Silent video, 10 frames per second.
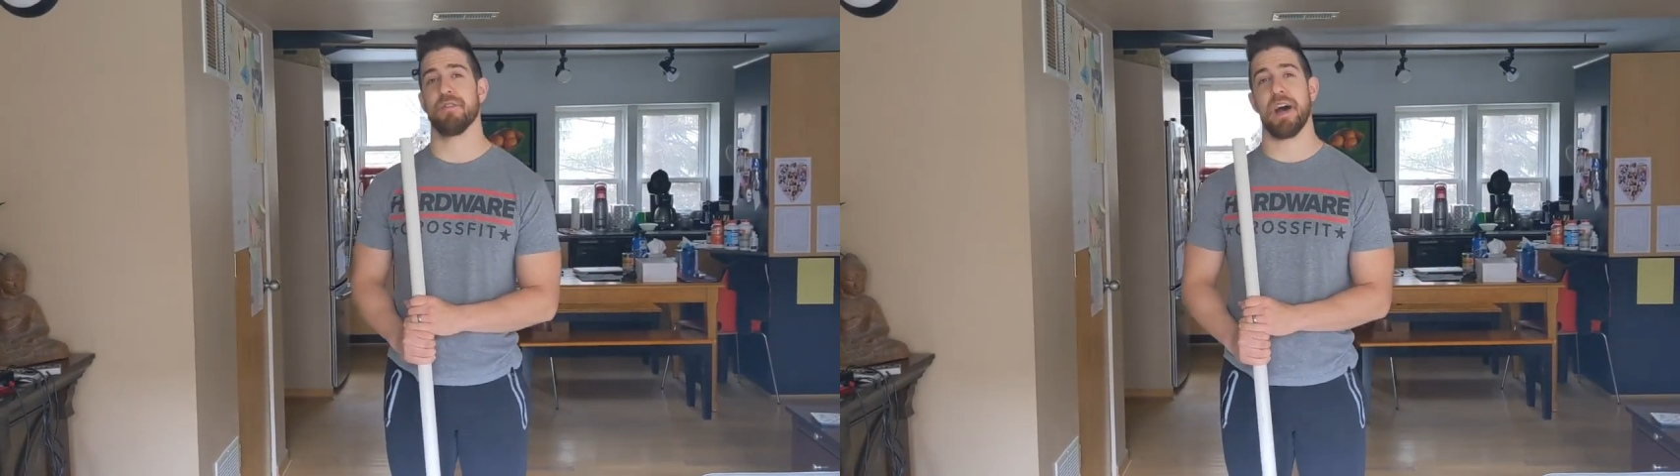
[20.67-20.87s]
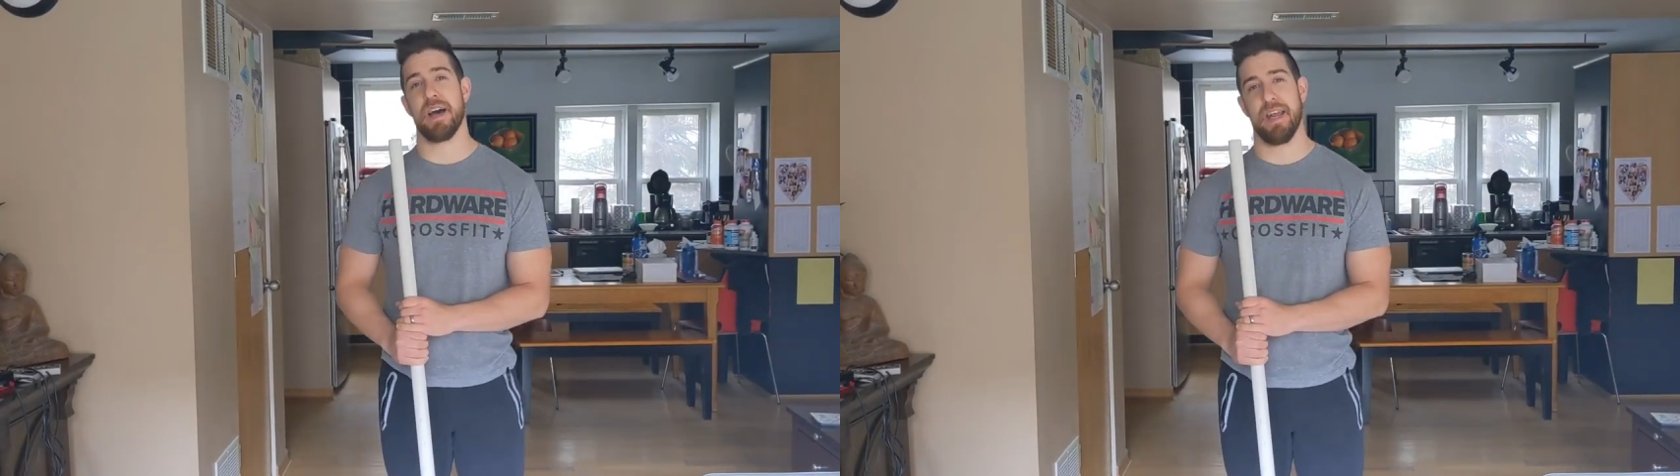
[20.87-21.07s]

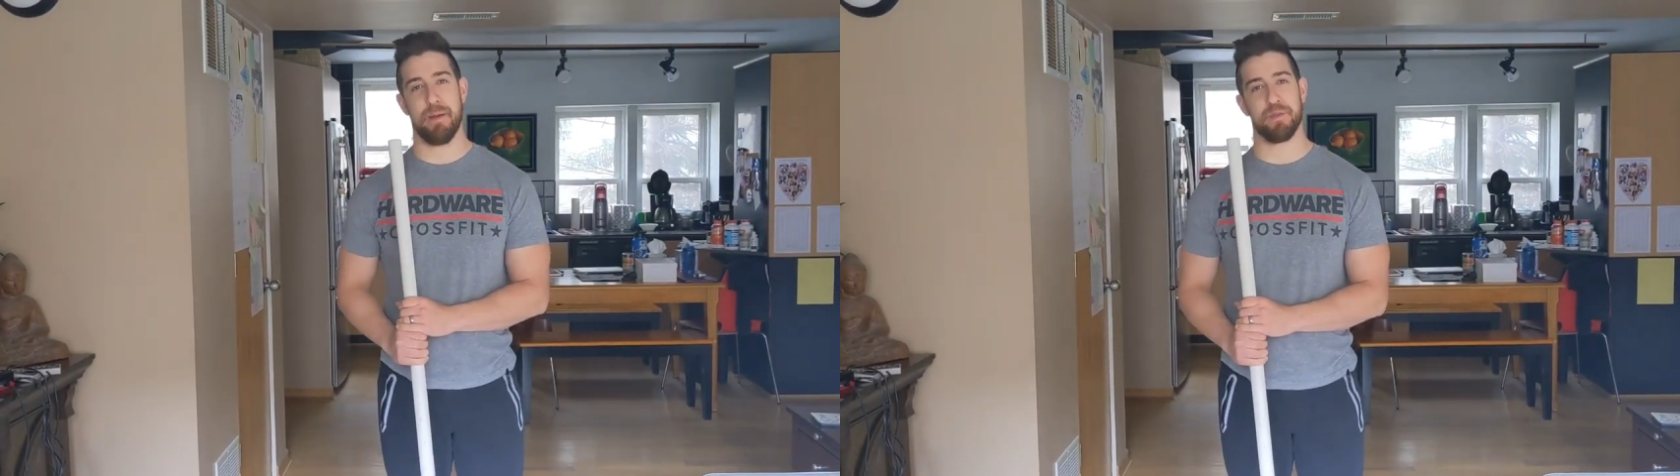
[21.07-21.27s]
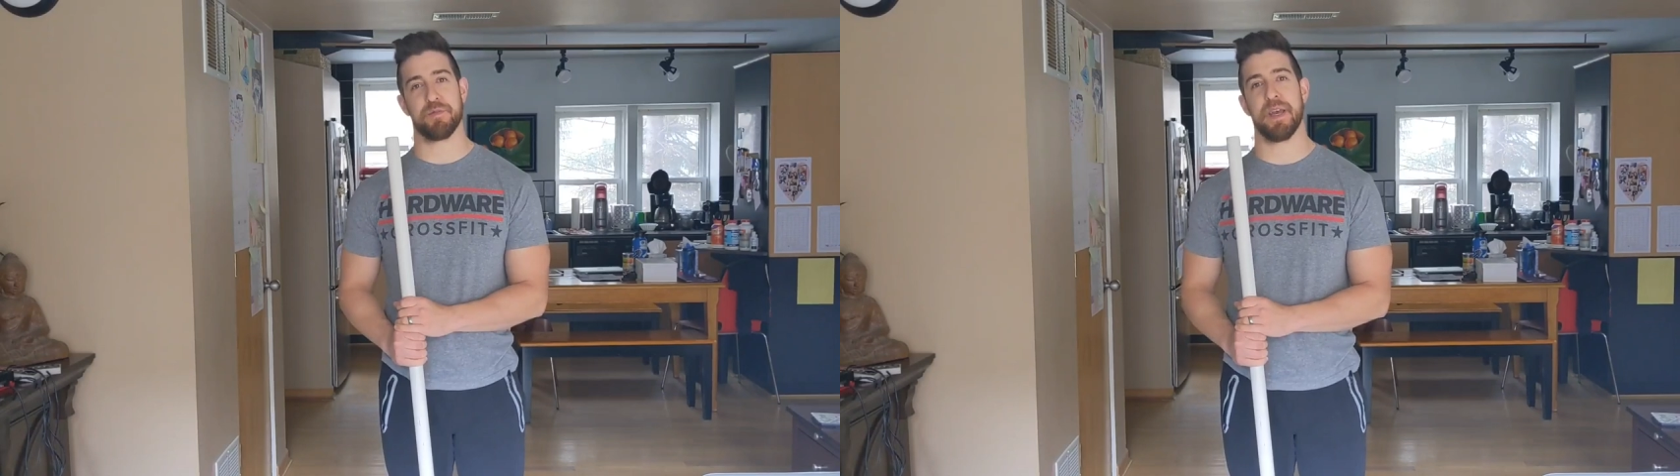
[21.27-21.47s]
are
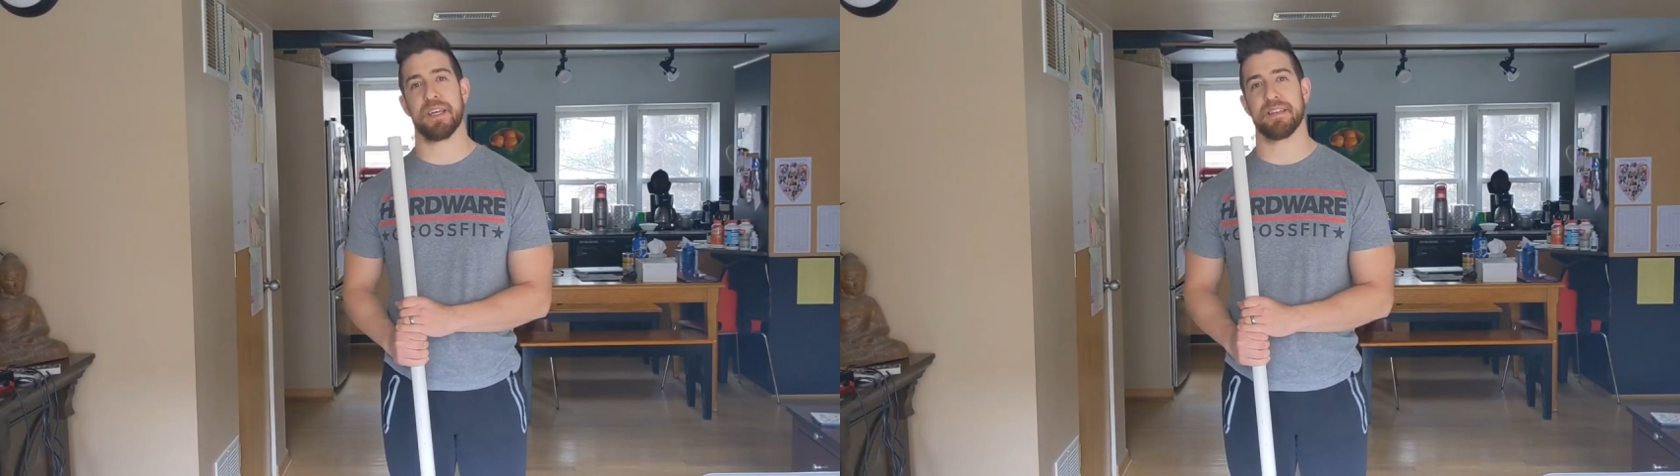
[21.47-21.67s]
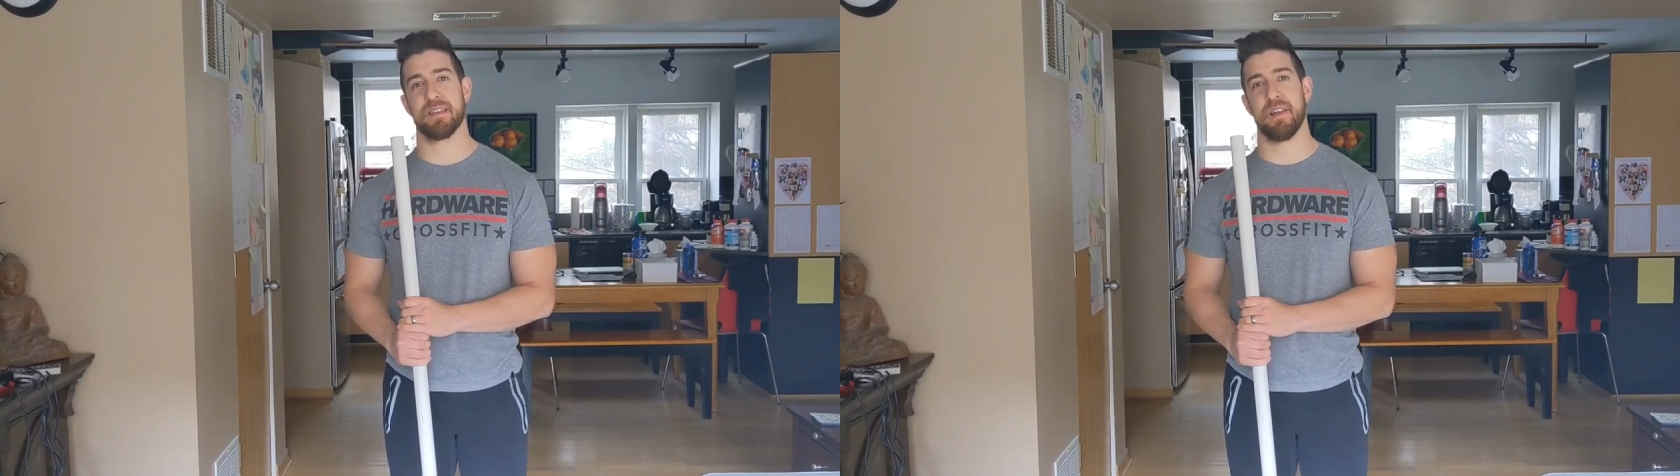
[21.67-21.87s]
not able to
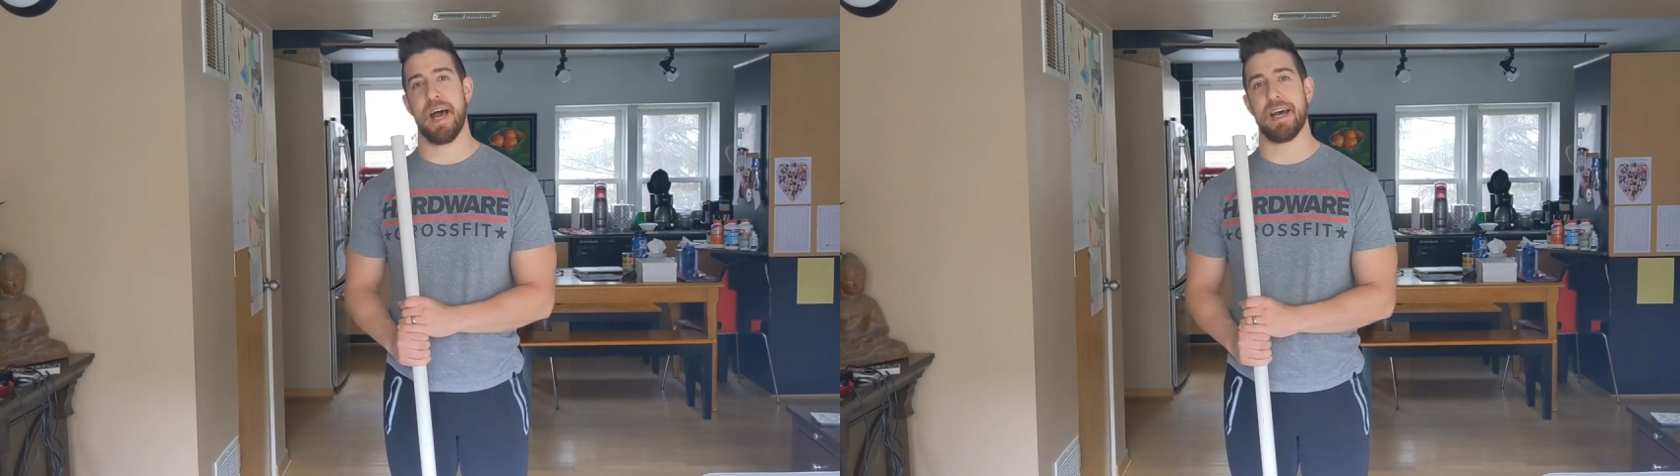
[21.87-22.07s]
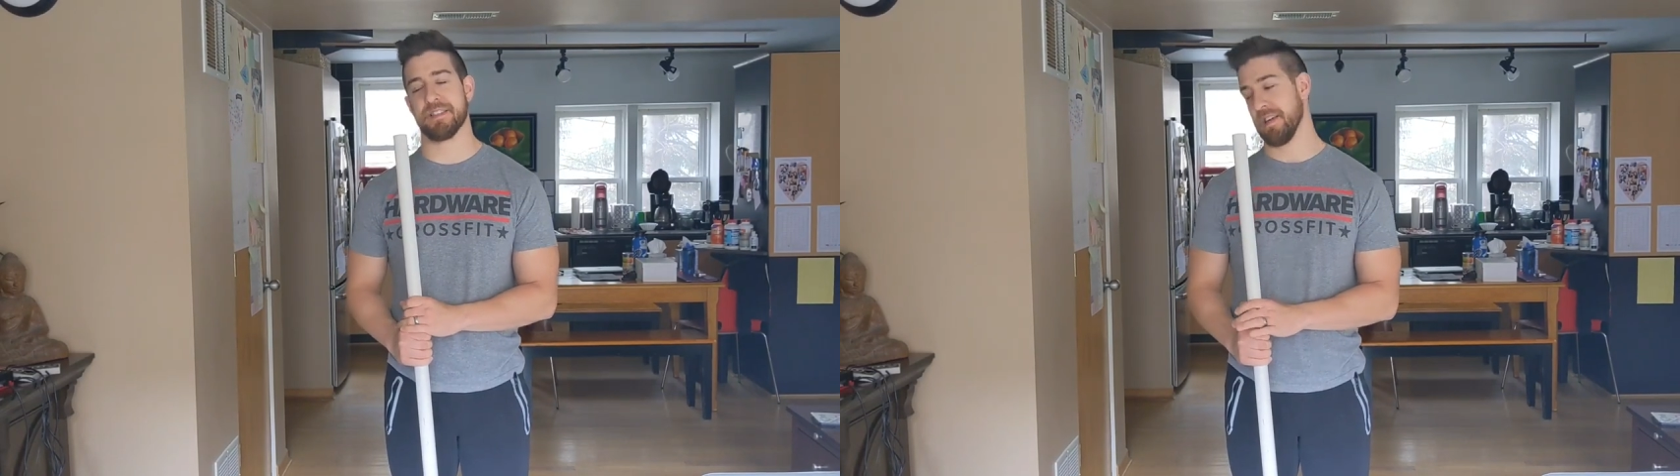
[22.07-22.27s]
make it to
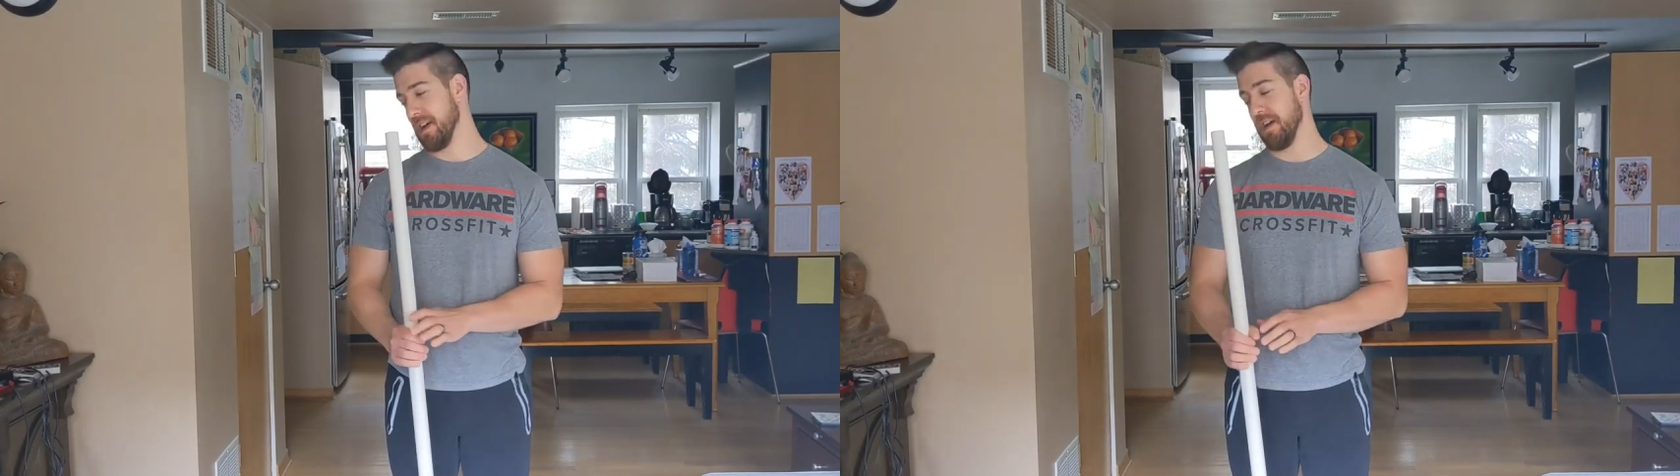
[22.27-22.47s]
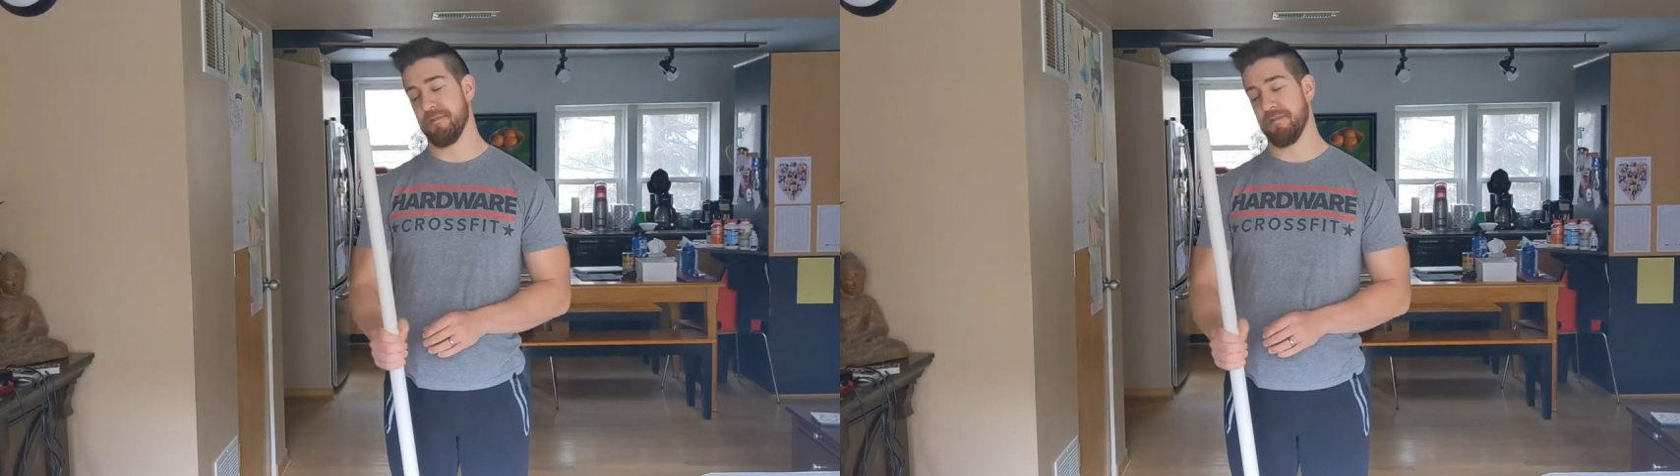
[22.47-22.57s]
class.